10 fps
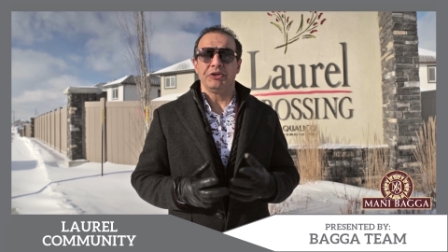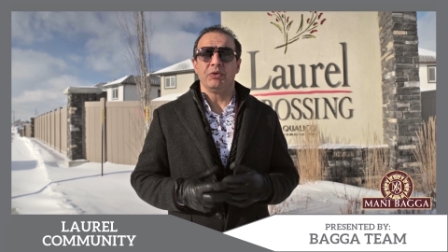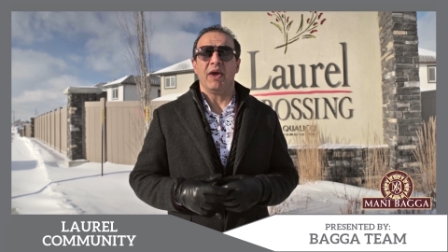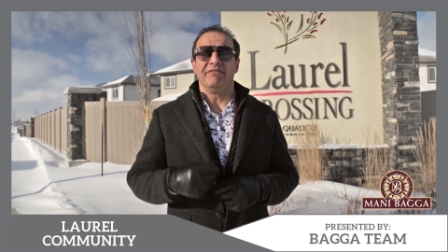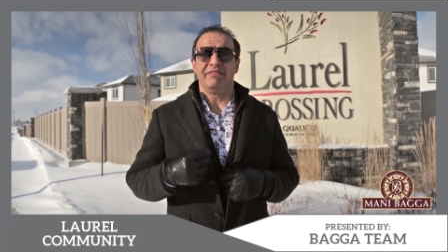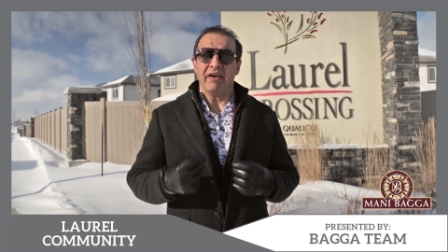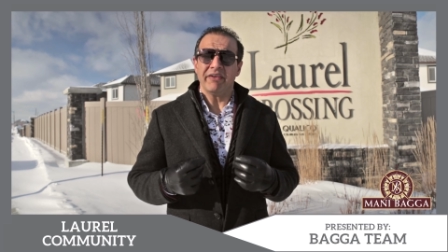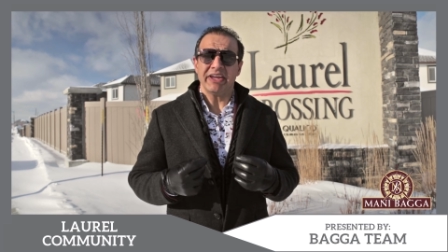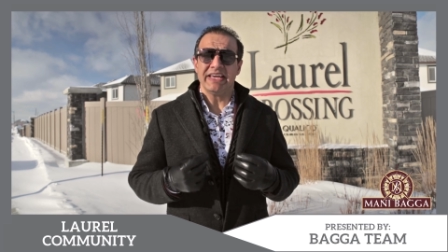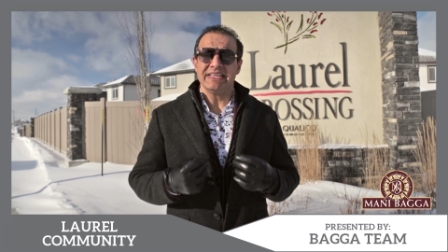you a
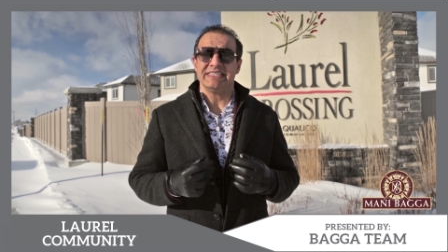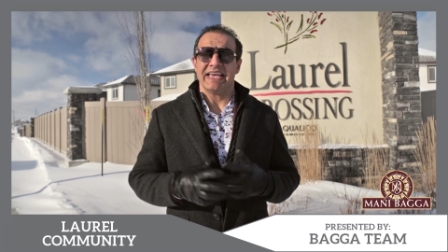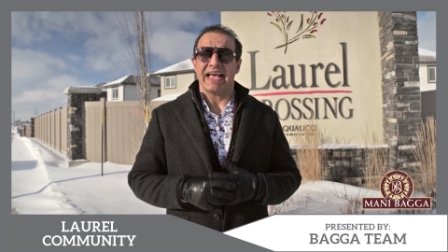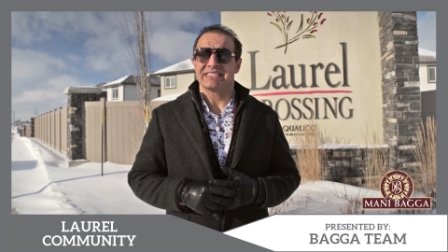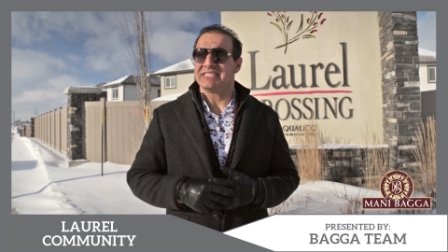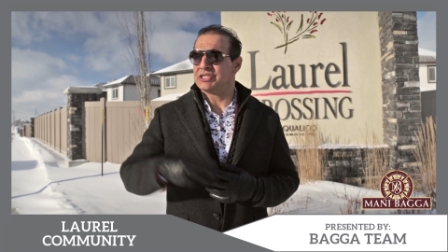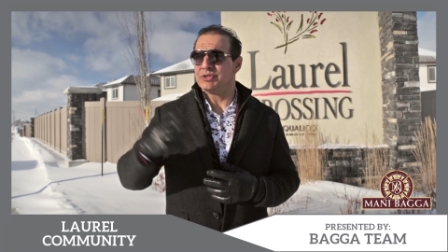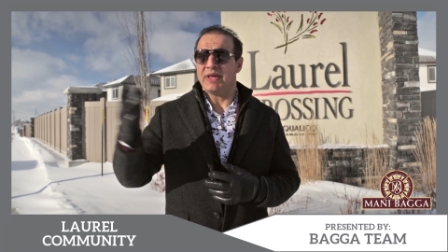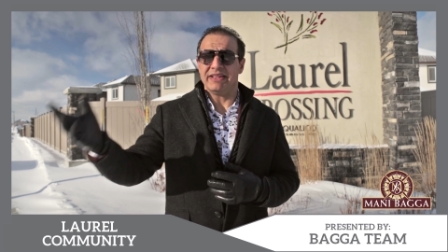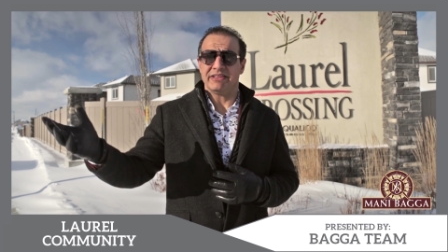very easy access
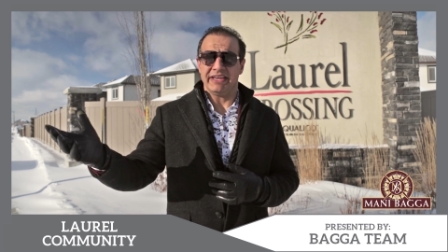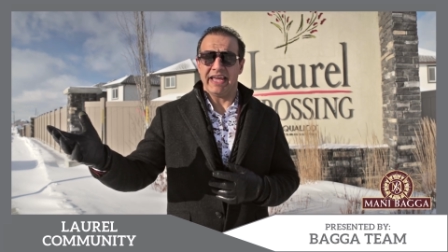to the Anthony